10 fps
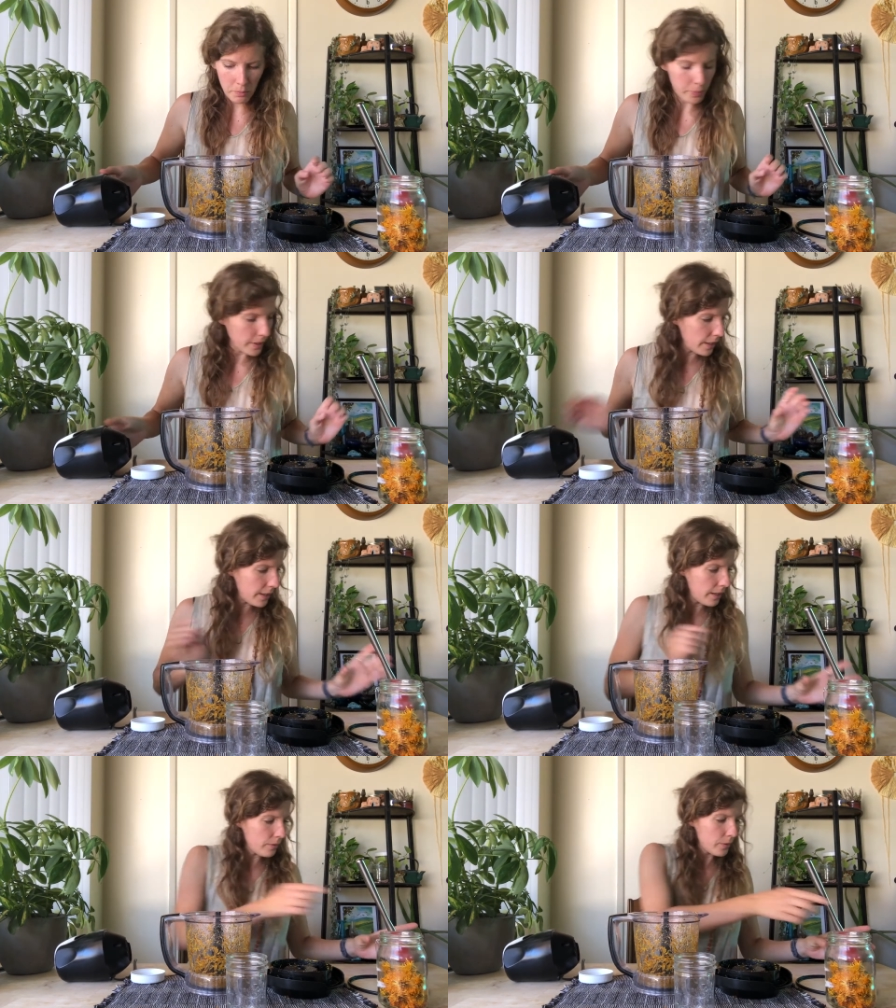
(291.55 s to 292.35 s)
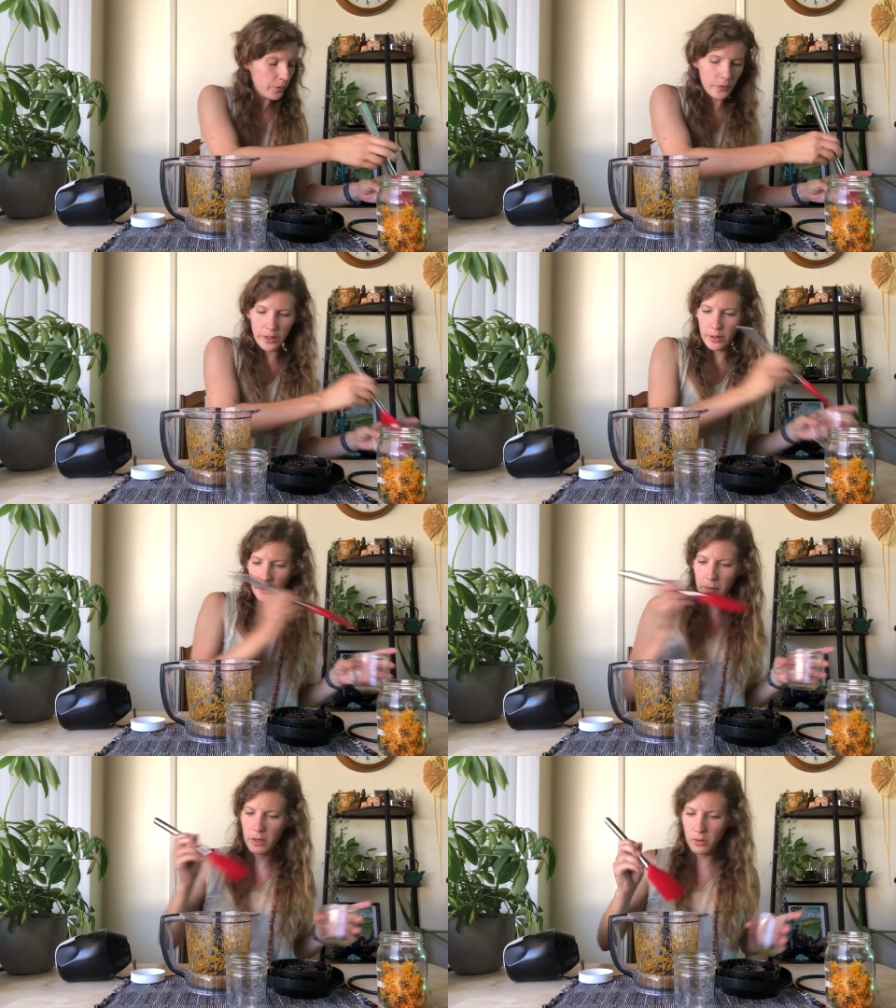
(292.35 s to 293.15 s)
but I have a
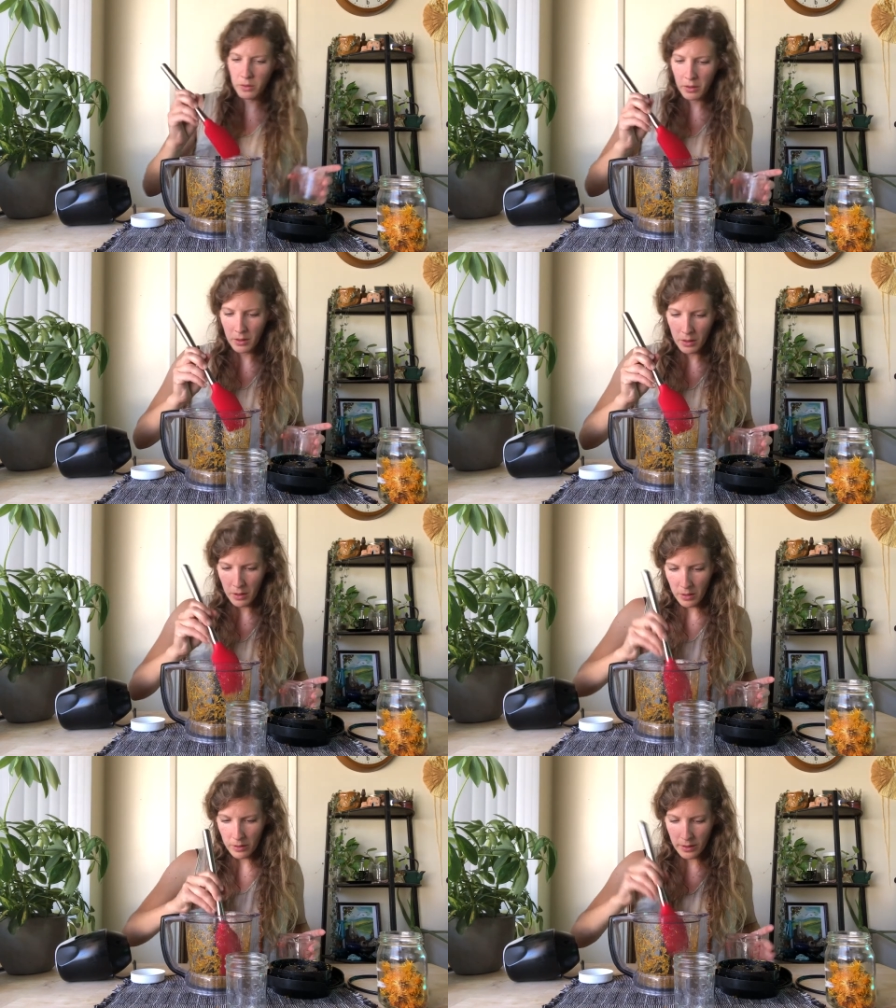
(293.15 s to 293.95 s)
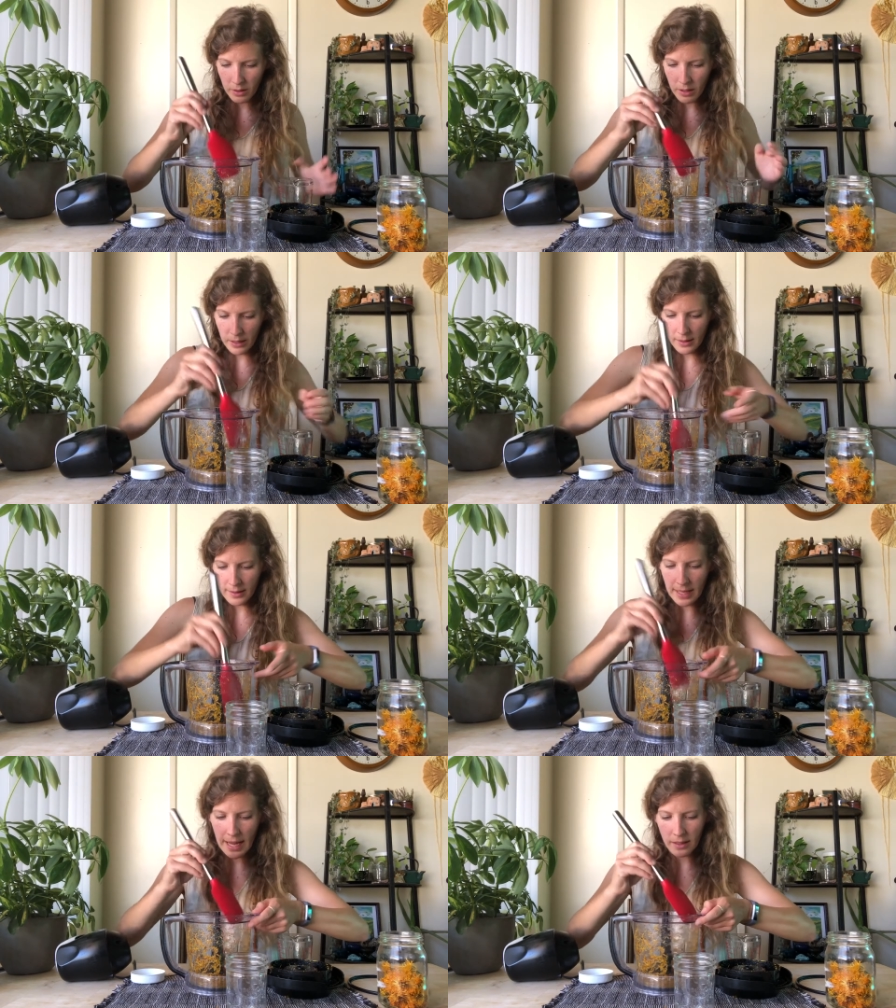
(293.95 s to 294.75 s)
fair amount still on the
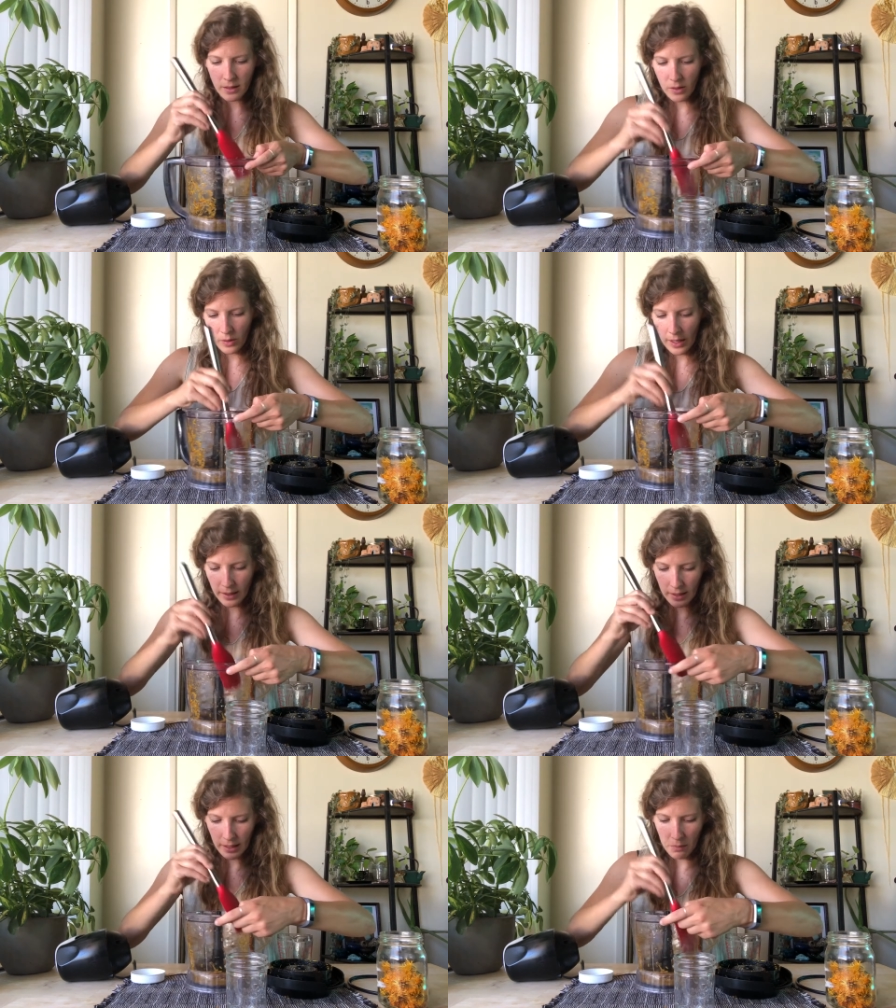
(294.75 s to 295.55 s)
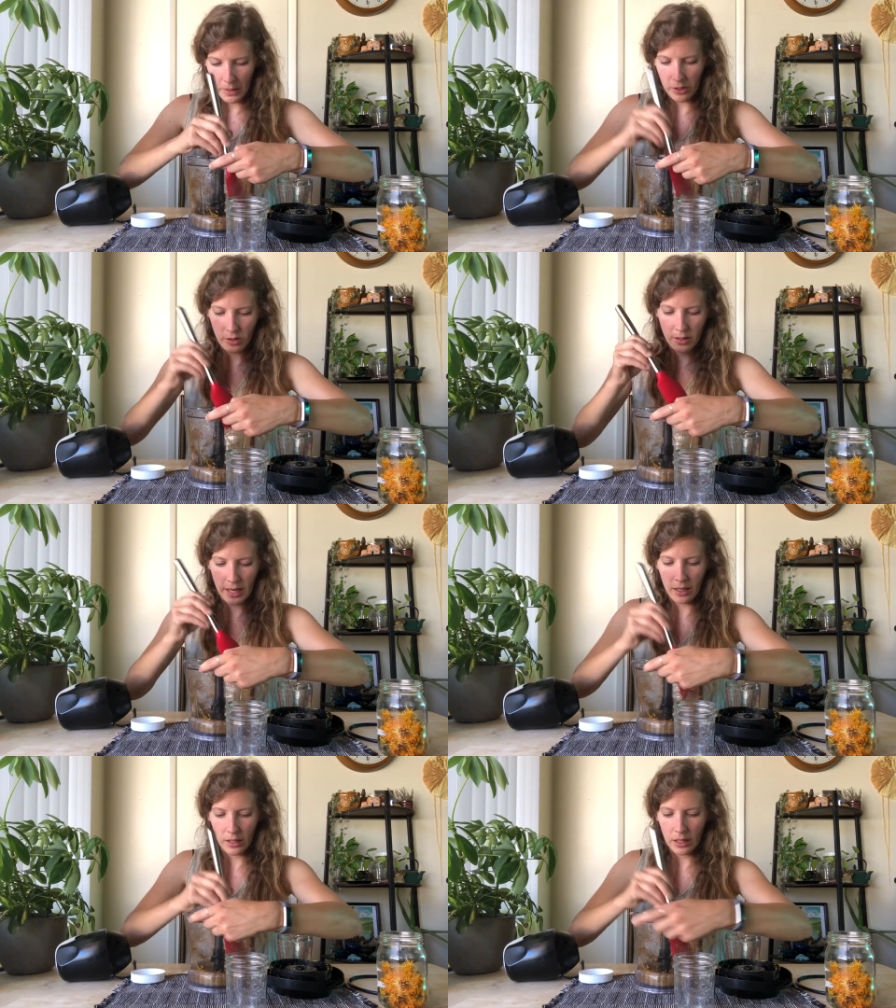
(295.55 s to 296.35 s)
side, so I think I might just
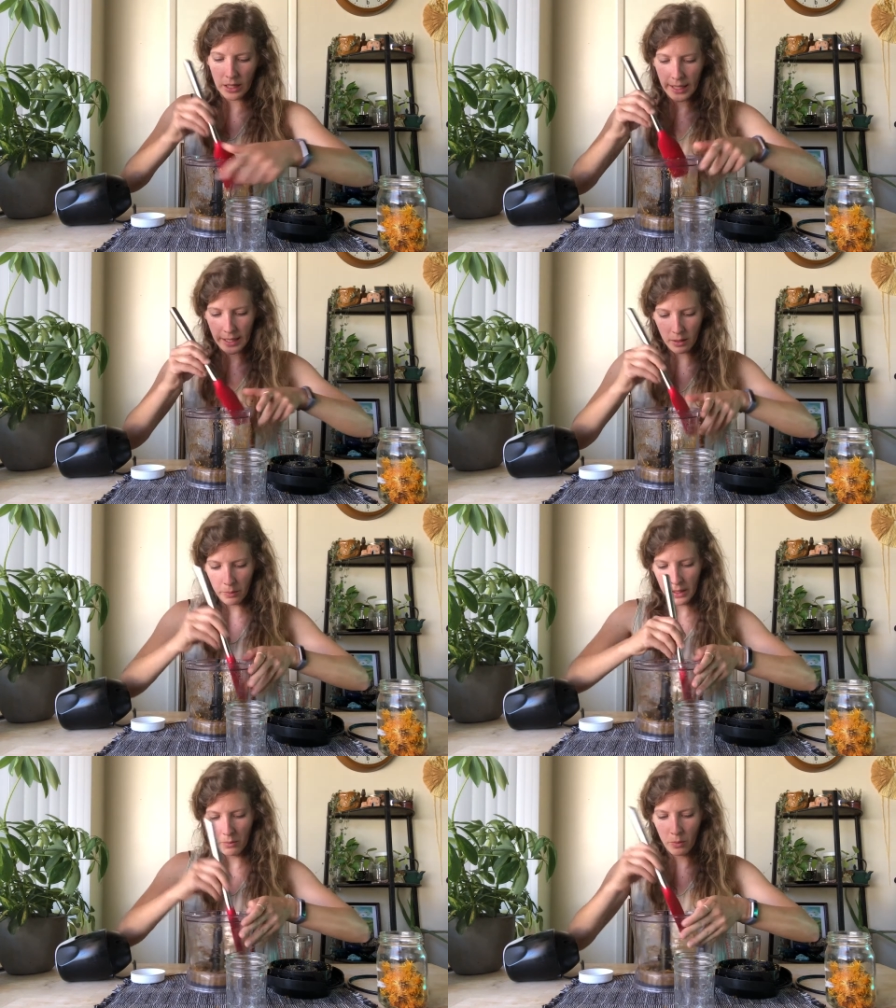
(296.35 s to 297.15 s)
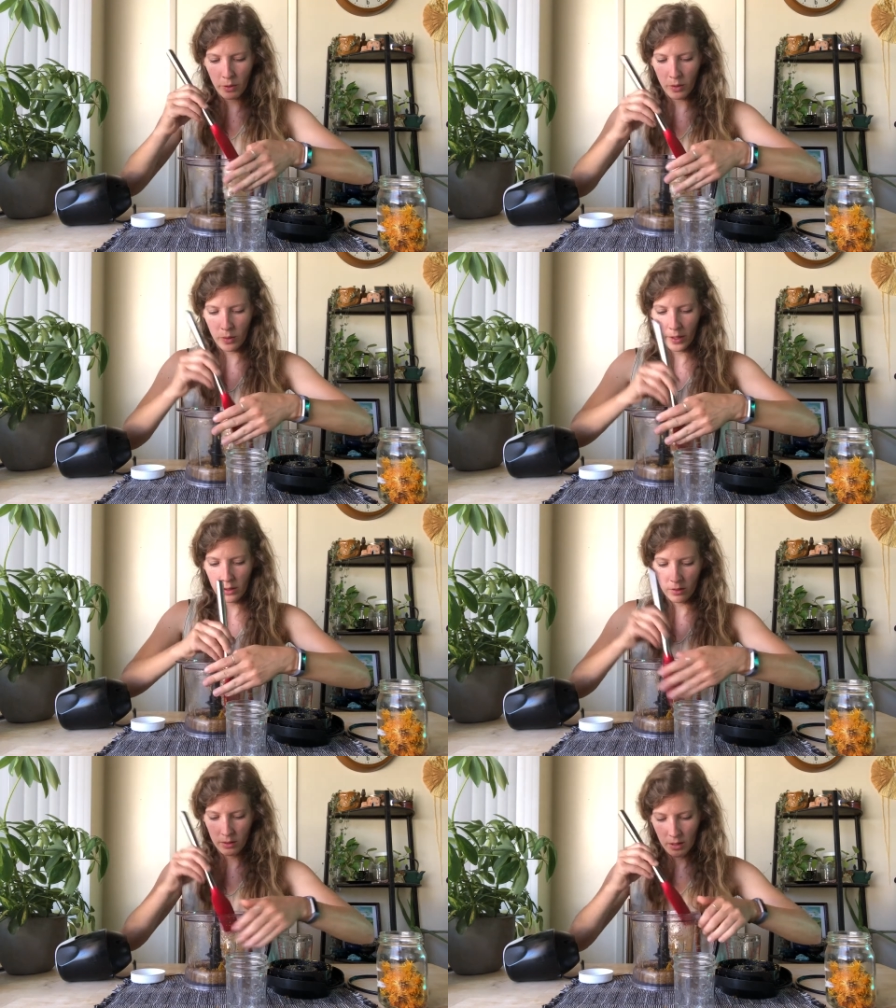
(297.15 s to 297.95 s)
add a little bit more
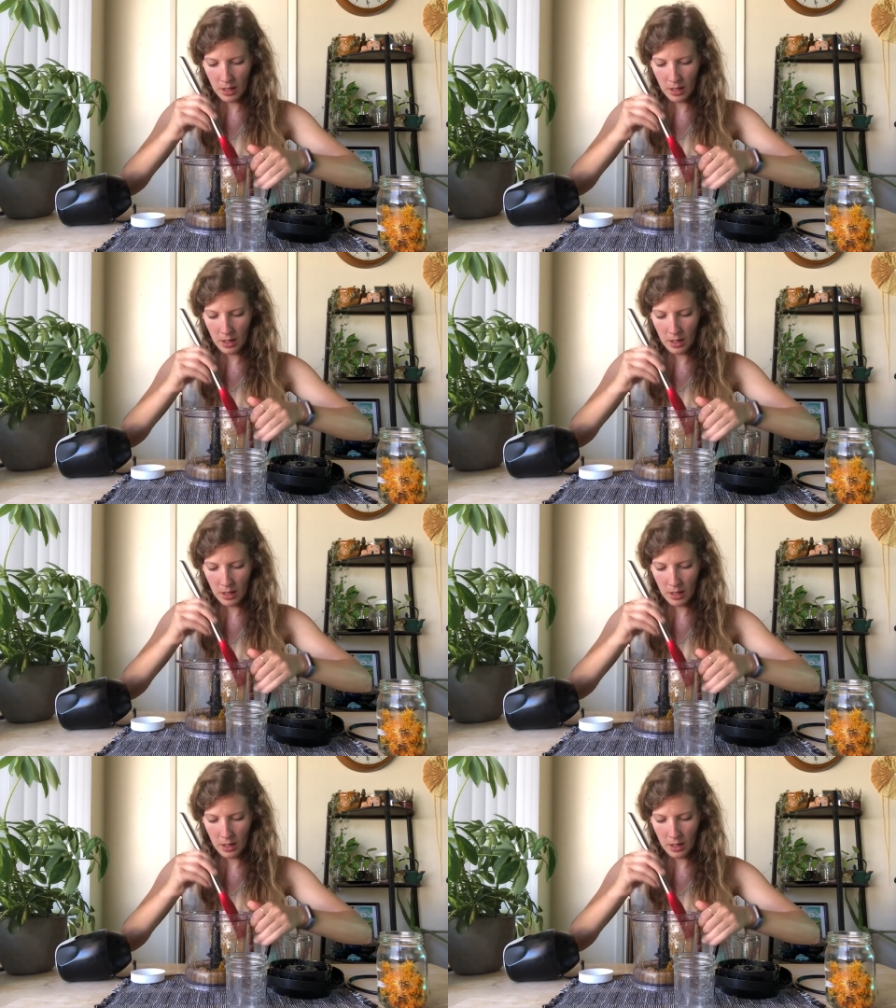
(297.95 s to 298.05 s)
oil.